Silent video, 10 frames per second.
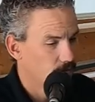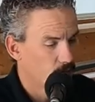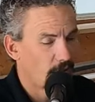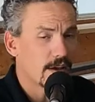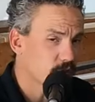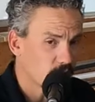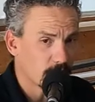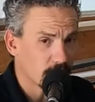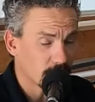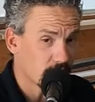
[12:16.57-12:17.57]

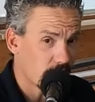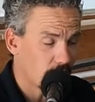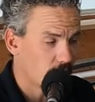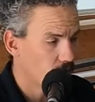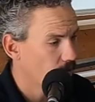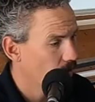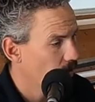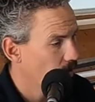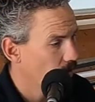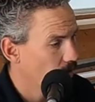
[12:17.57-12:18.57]

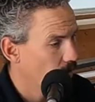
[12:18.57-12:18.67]
(silent)